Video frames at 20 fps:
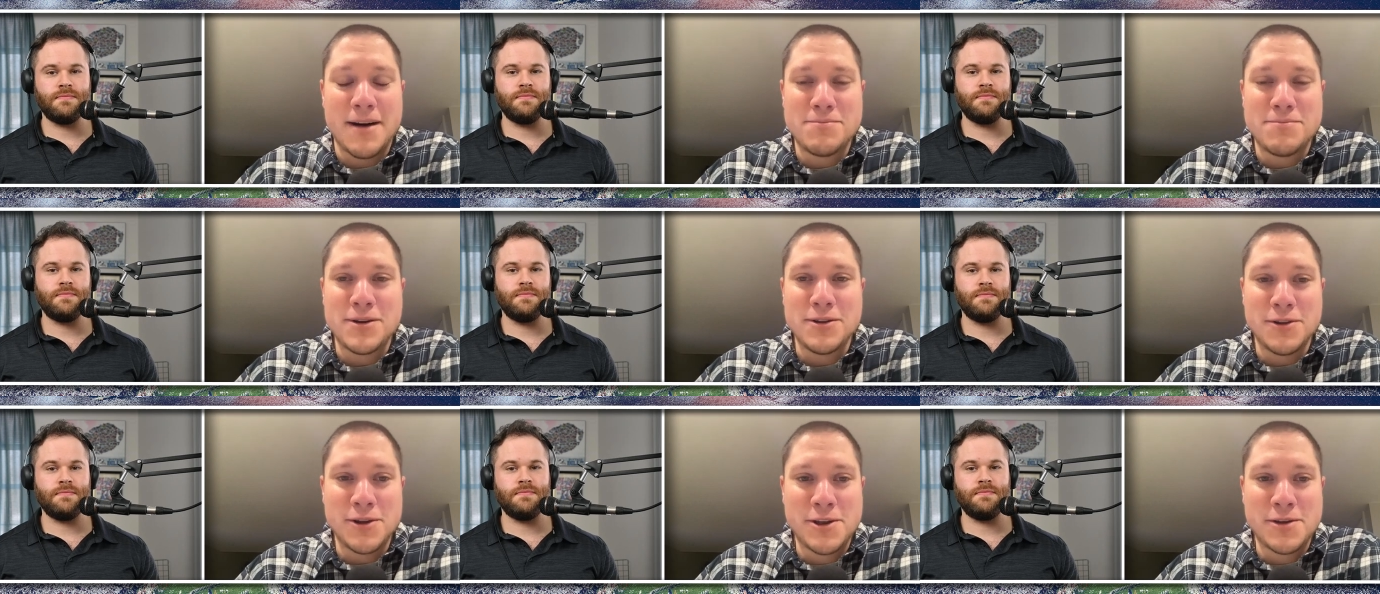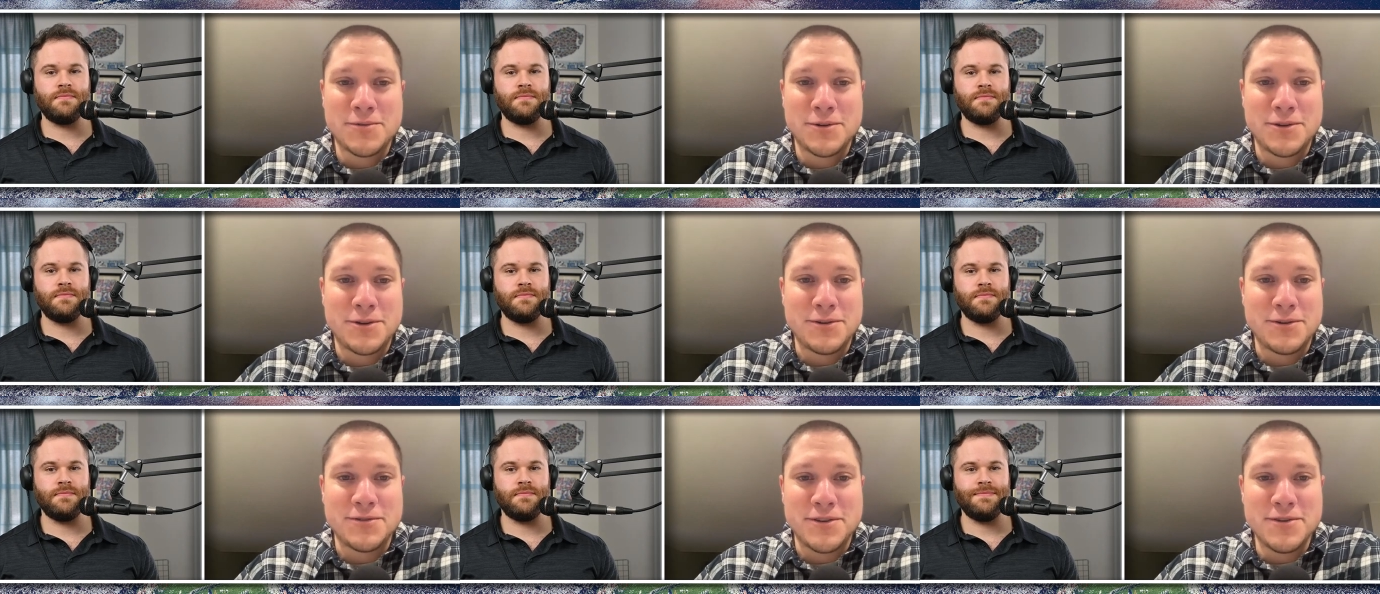Speaker 1: but look at what
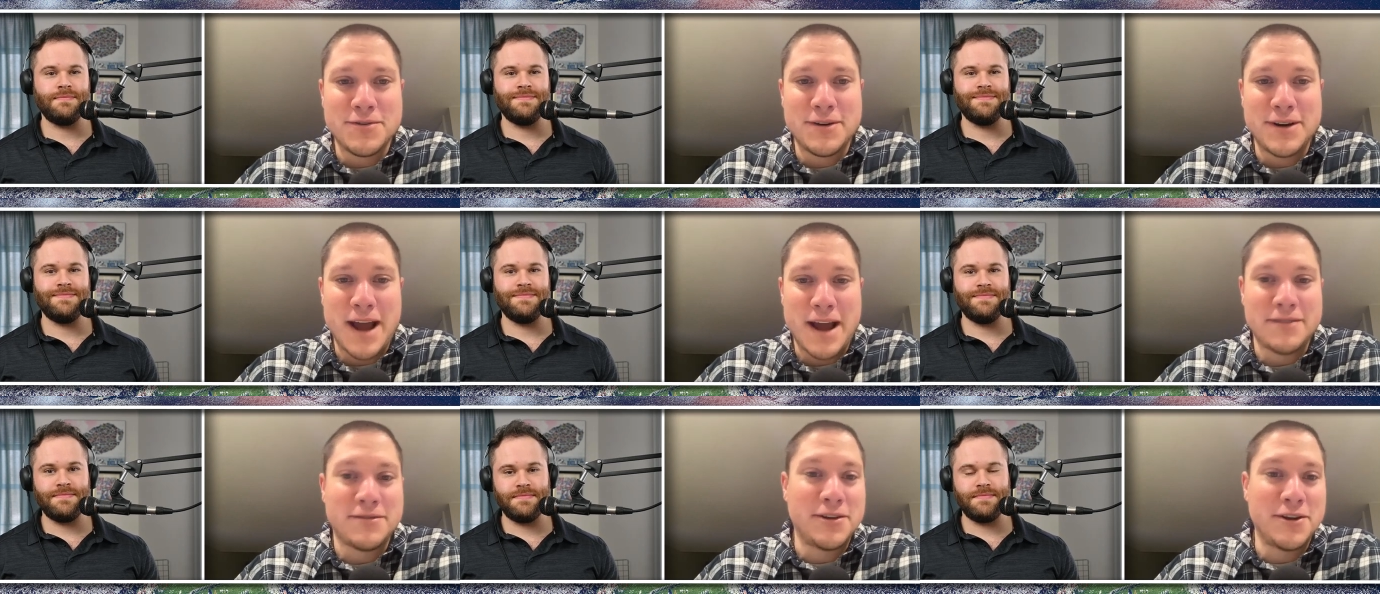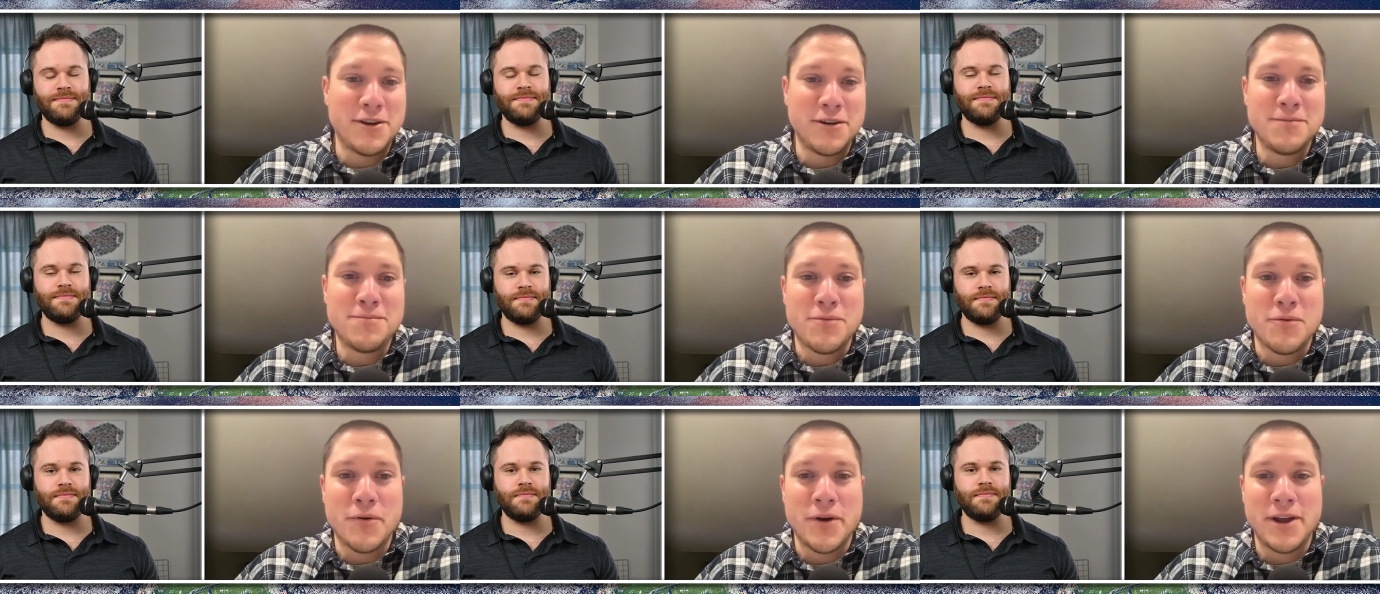they're doing to your
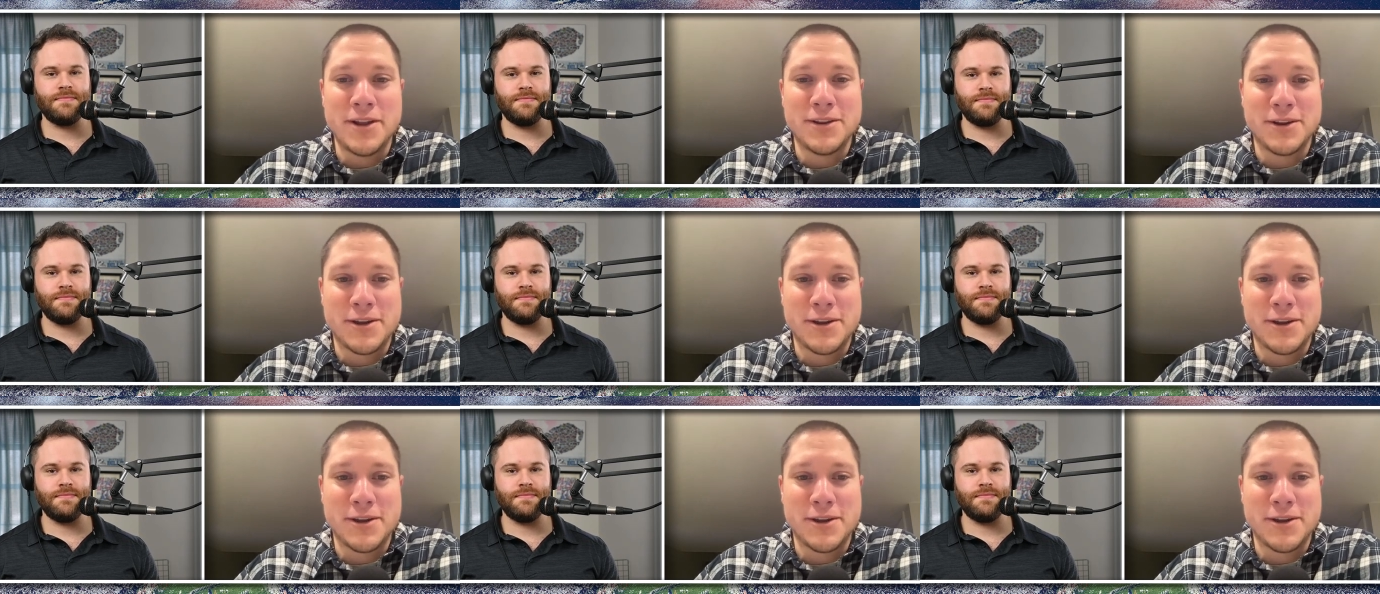point,